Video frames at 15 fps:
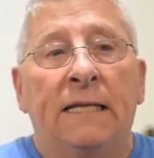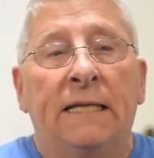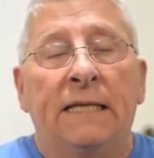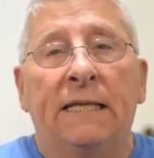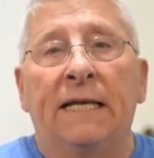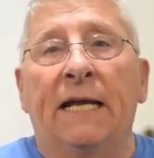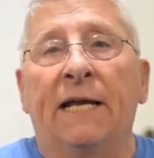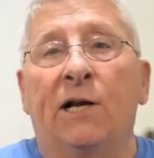
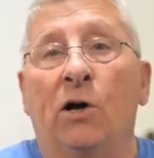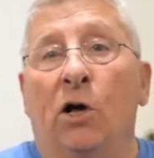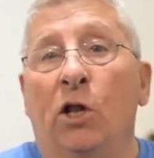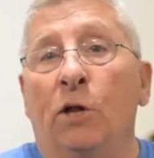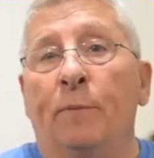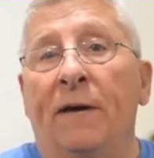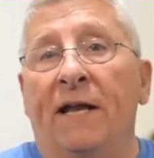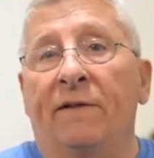Then I
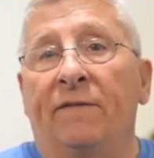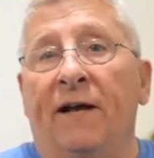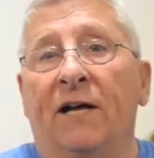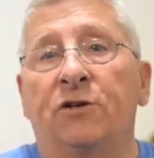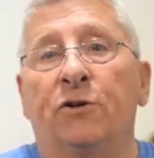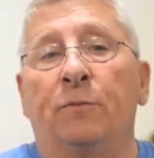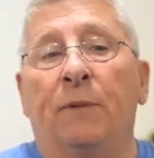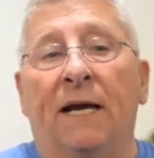called the
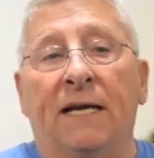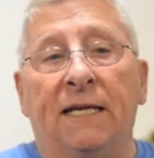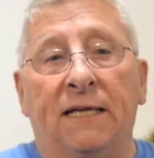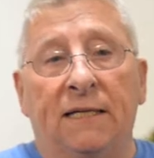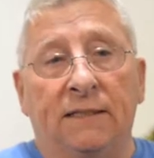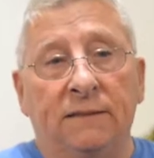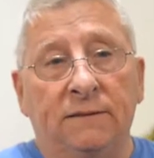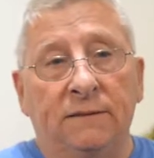manufacturer back
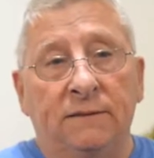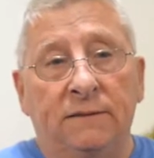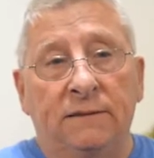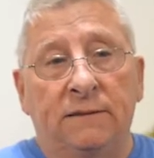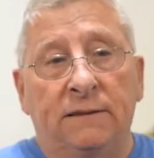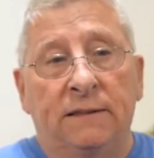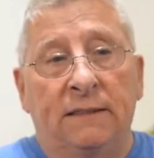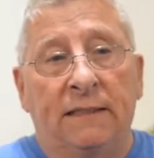in,
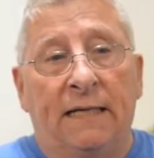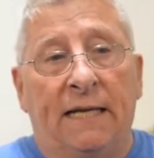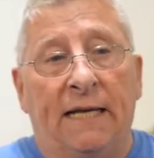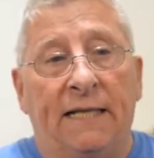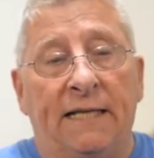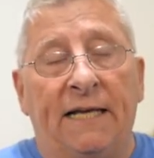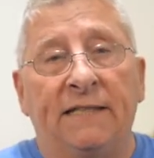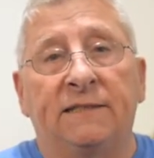
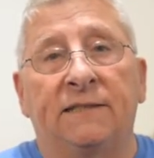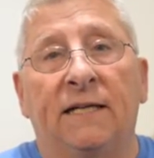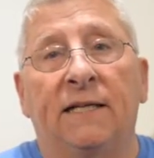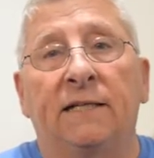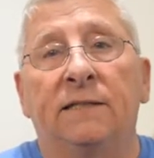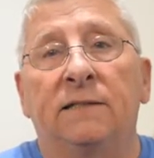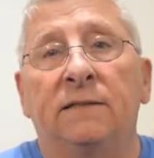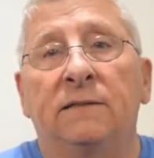and they
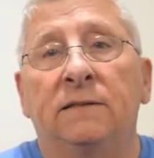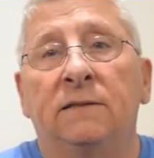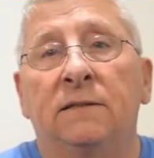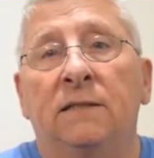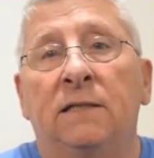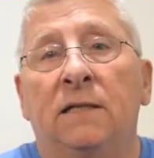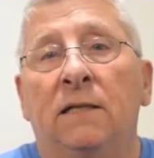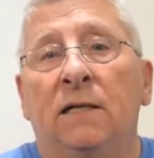said,
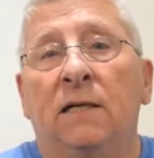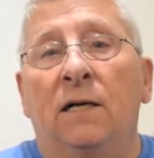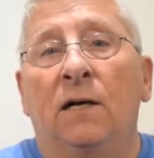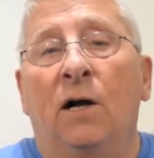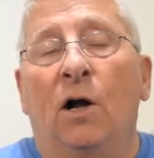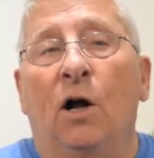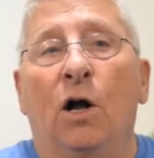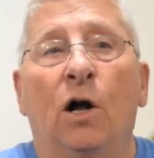
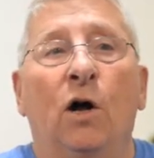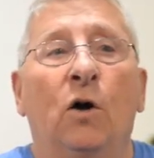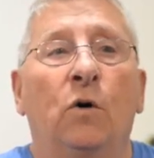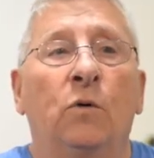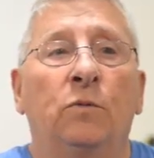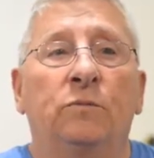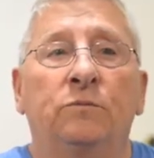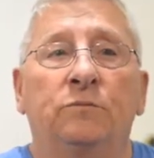
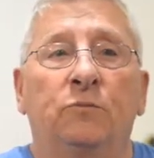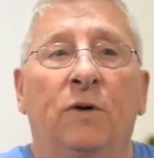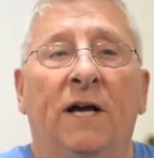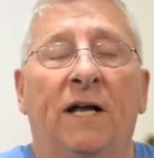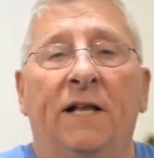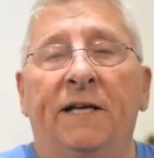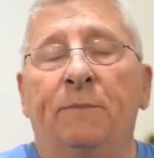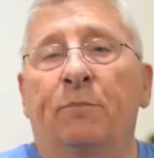oh,
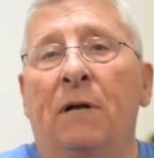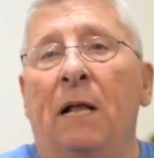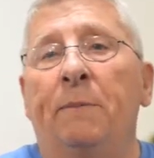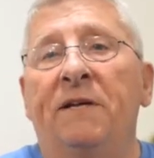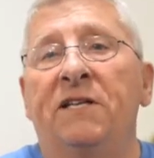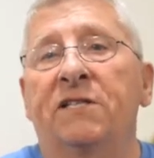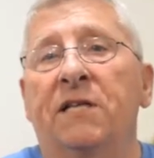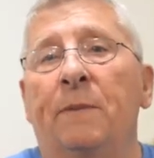well, it
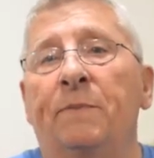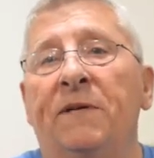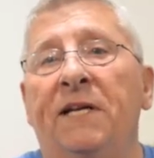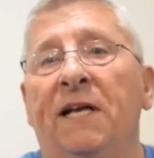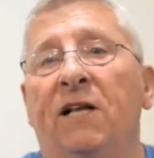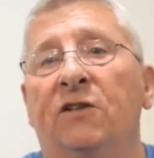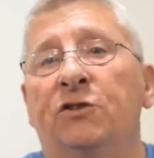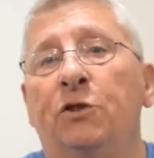probably is something
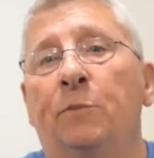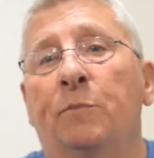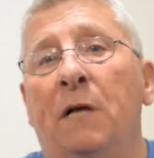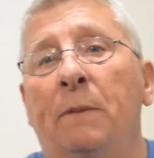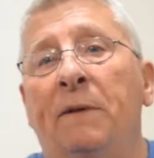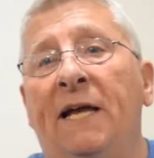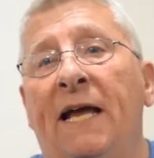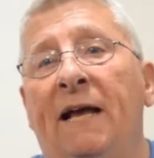else. You
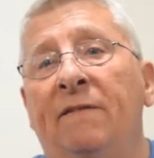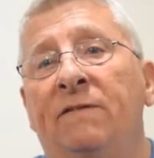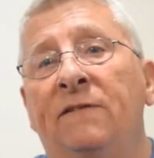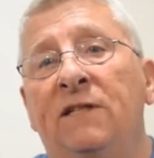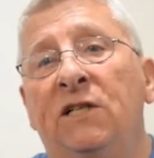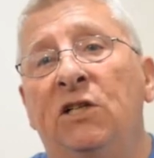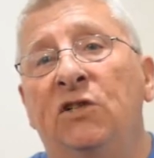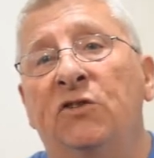probably have
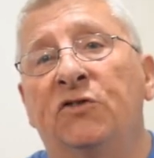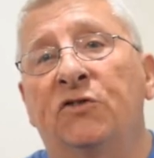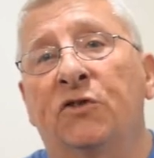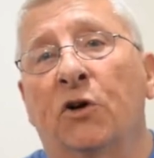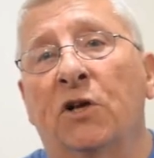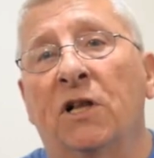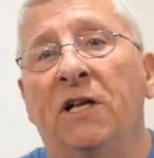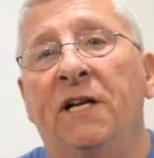
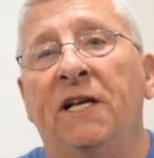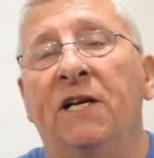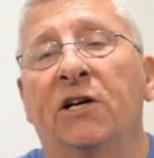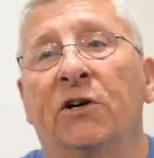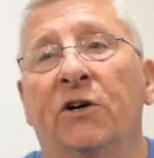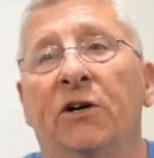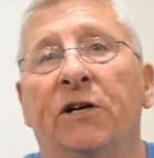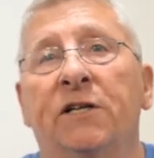circulating
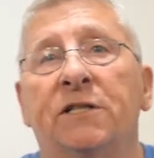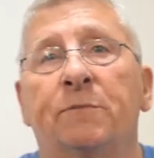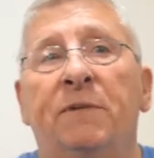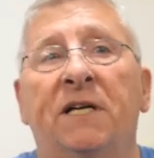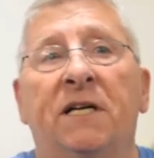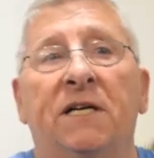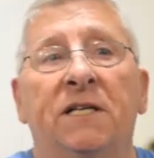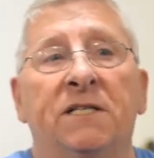currents
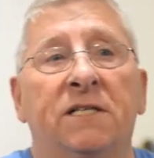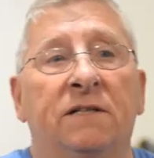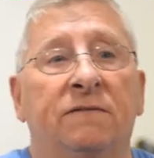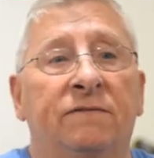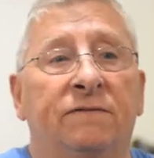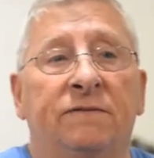because of